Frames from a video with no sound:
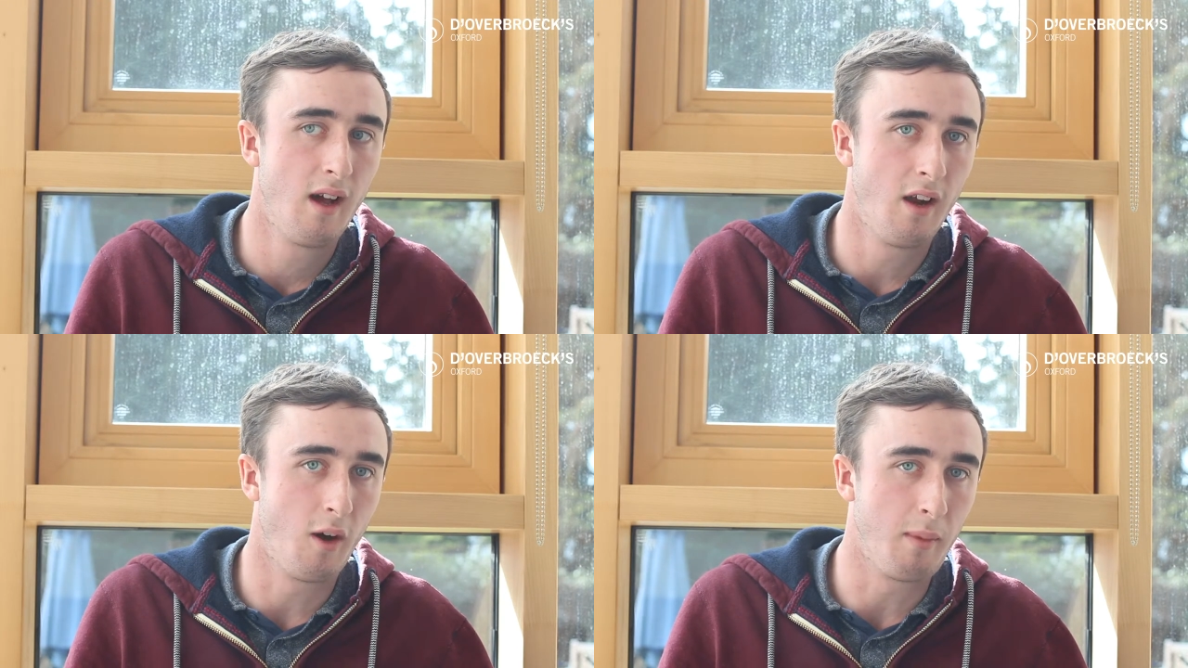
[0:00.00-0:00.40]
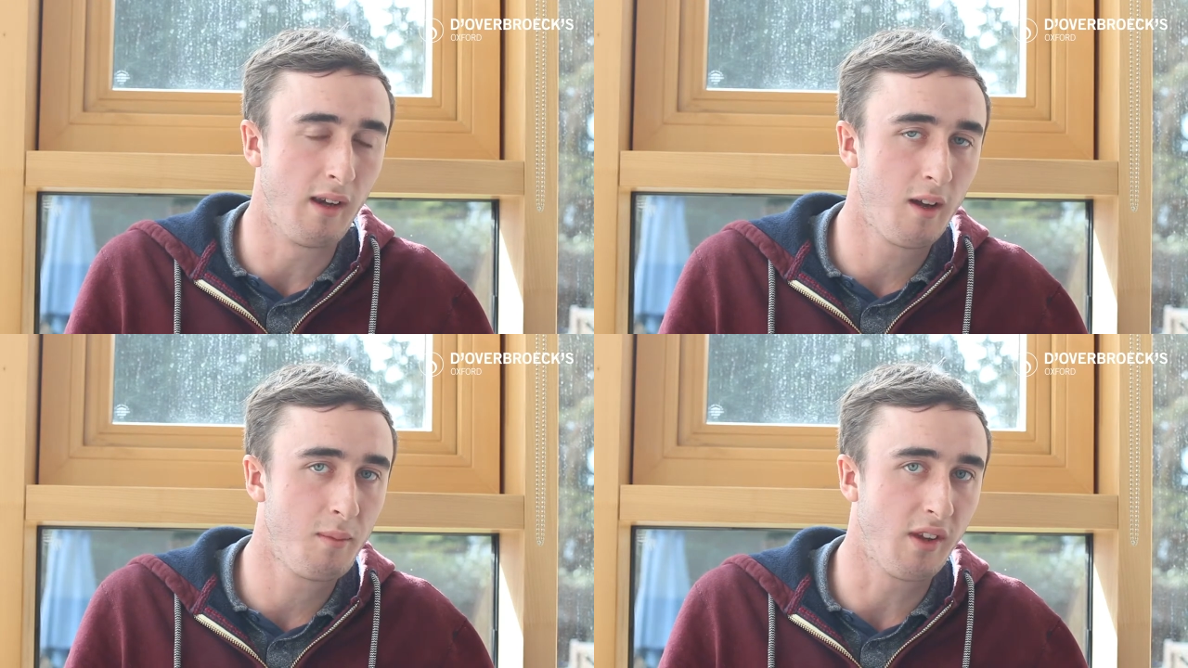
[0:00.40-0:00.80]
and RB
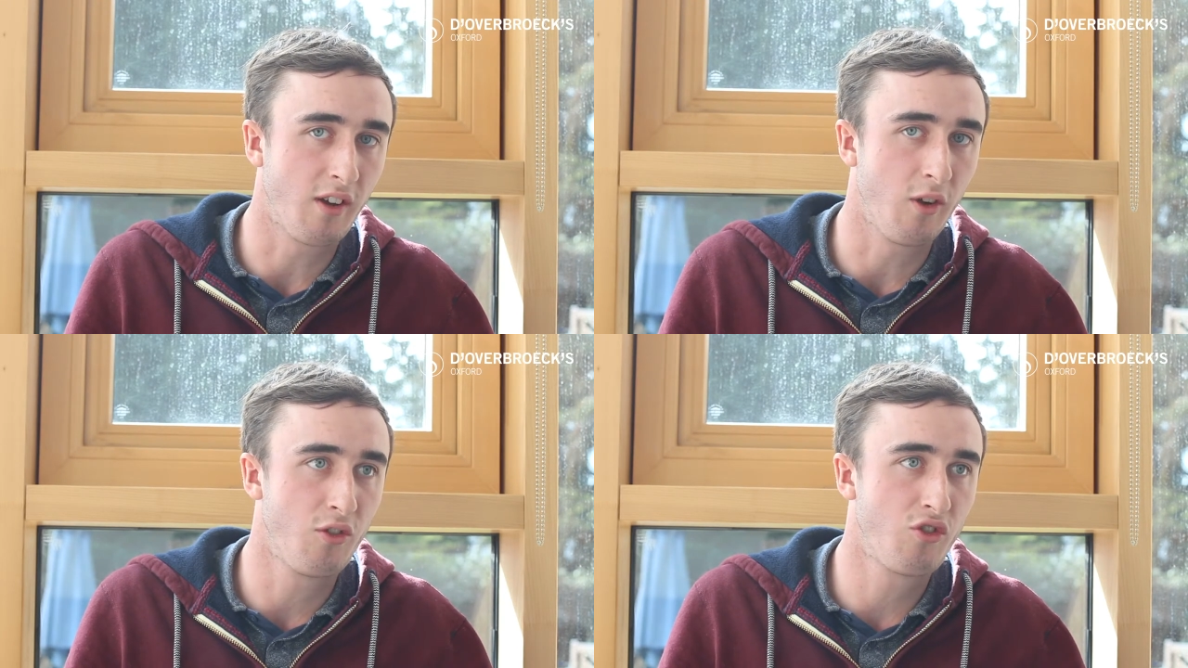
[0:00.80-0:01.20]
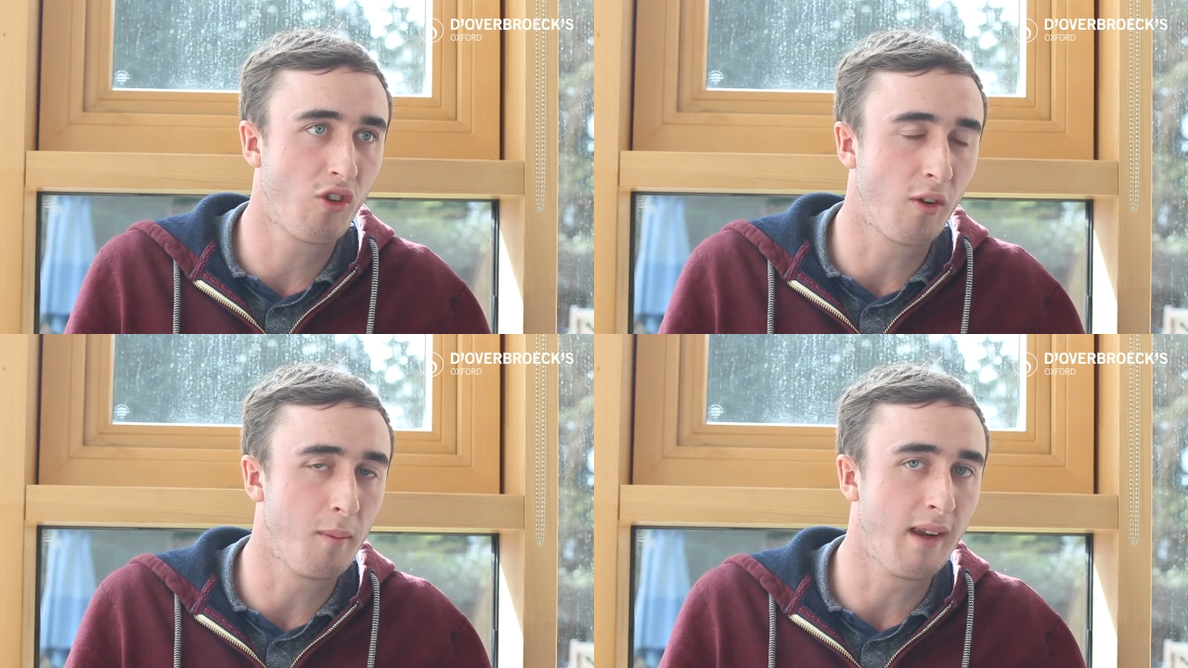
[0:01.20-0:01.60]
Leipzig, who have
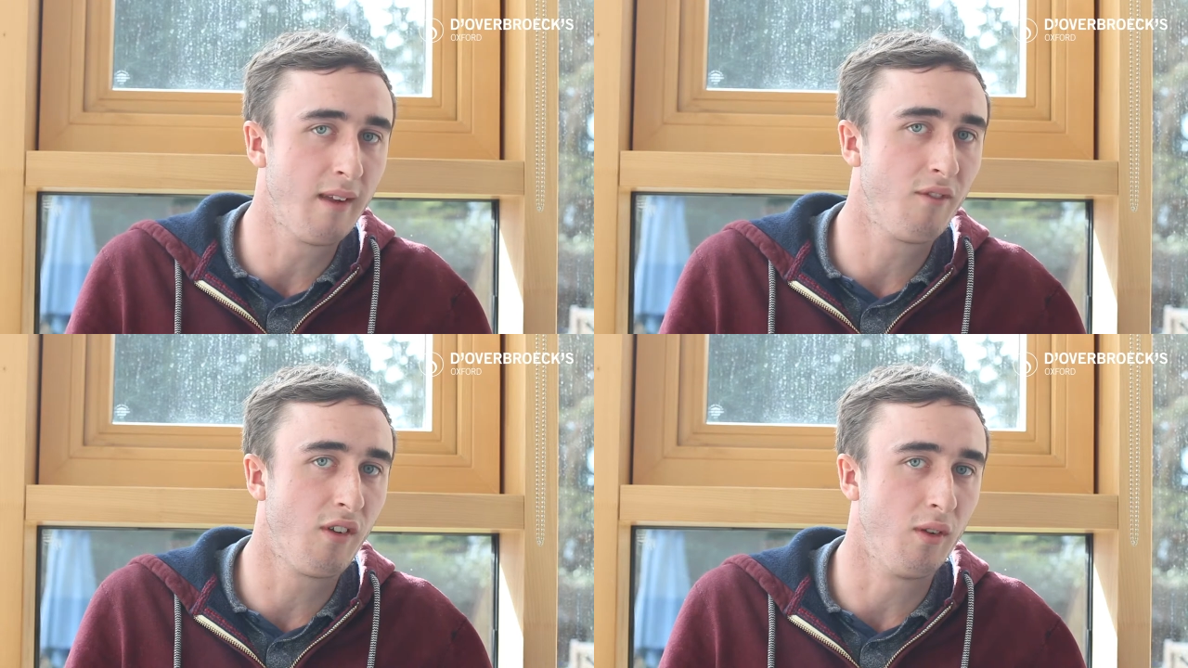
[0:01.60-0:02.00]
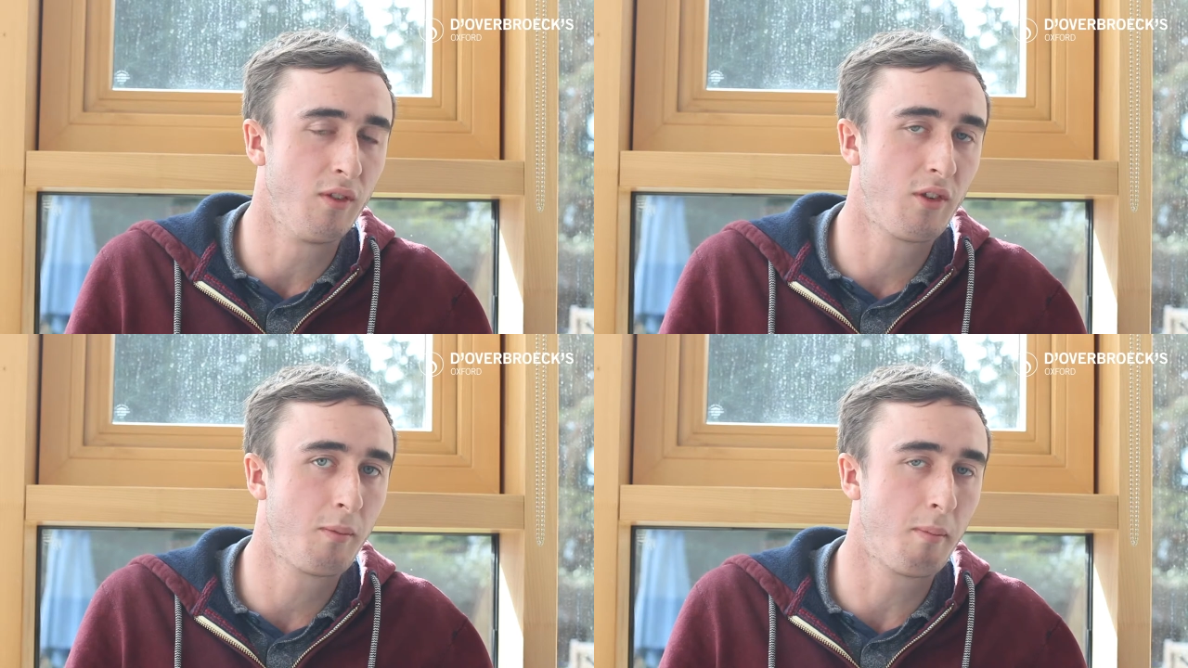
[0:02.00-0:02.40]
strongly been
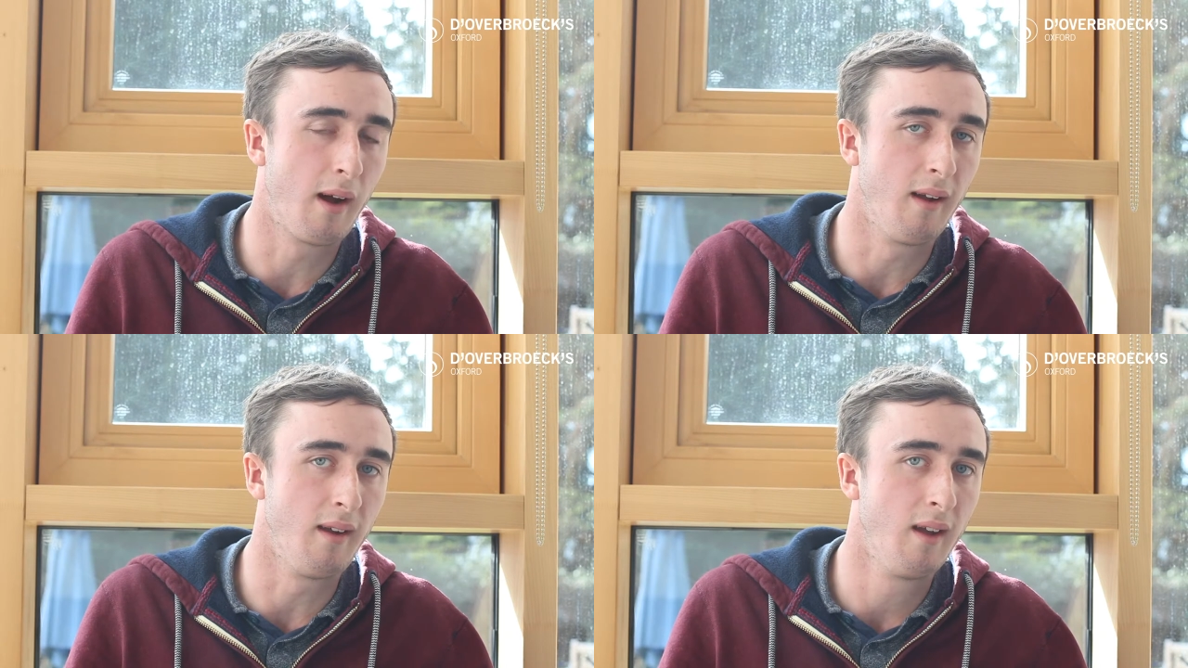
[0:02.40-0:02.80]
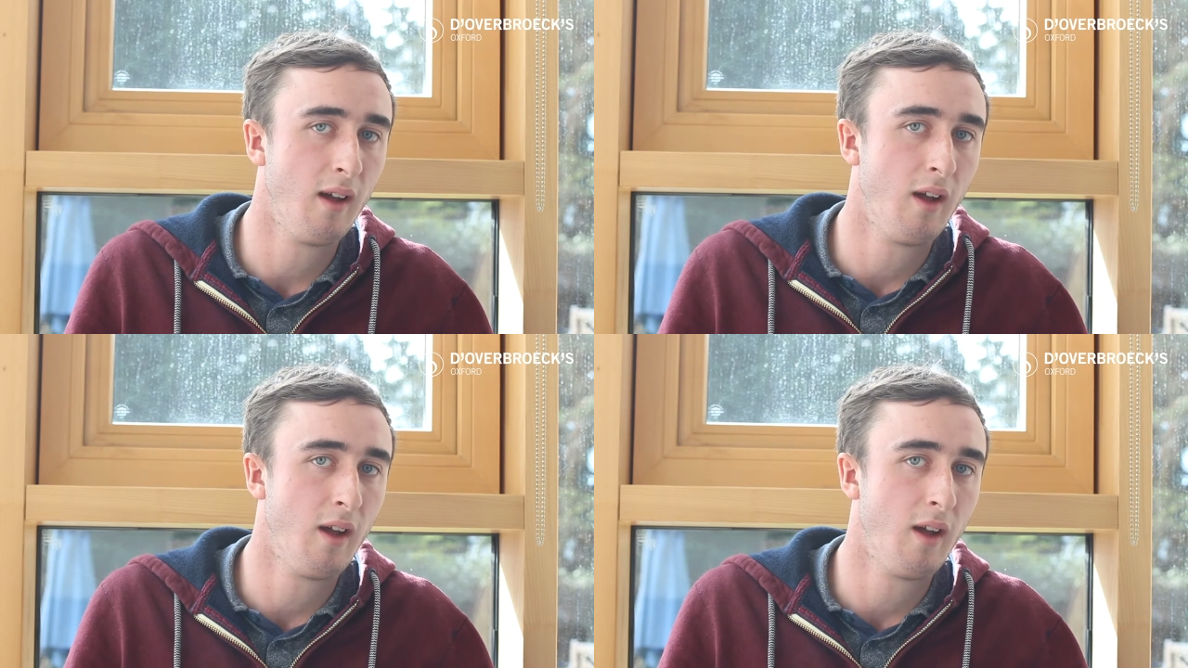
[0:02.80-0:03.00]
influenced by